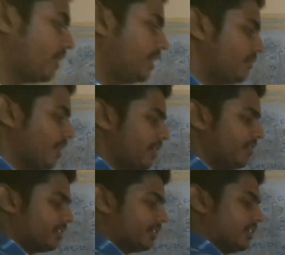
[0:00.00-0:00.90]
divide
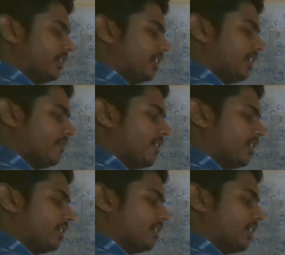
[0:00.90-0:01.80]
with
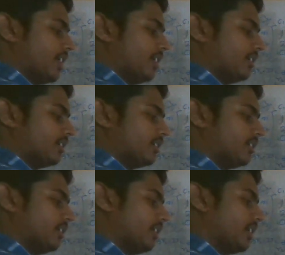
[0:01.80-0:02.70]
11 again,
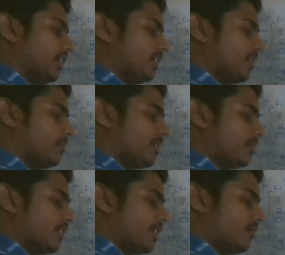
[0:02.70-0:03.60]
it can become
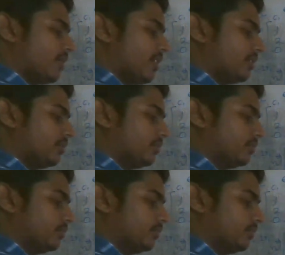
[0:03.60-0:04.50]
again 1,
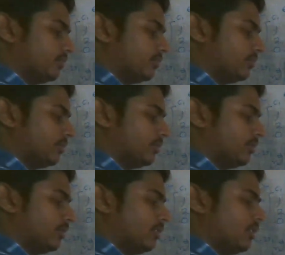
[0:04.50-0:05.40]

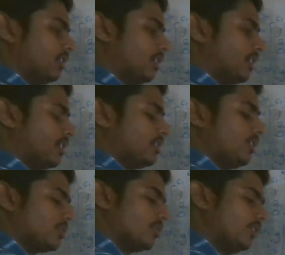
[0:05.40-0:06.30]
again
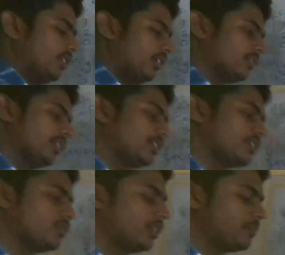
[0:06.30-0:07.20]
zeros only. It's a
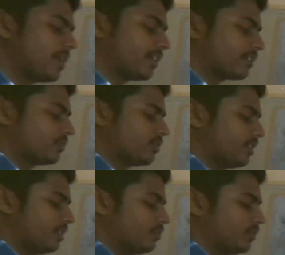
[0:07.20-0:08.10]
unit matrix, you get
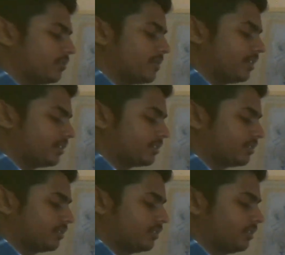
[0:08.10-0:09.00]
a unit matrix.
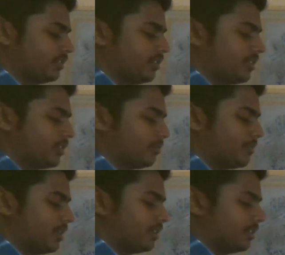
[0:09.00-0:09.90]

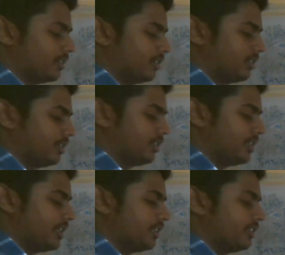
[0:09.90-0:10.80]
But
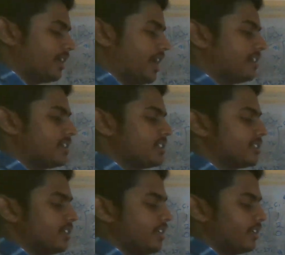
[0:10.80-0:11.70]
here the rank is
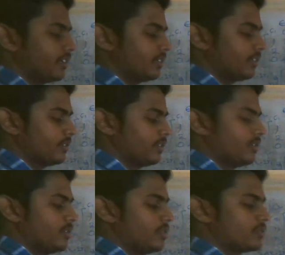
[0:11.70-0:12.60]
3.
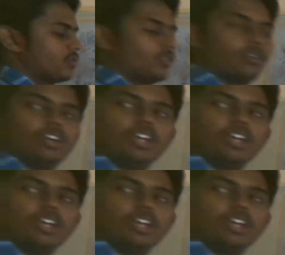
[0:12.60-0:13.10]
So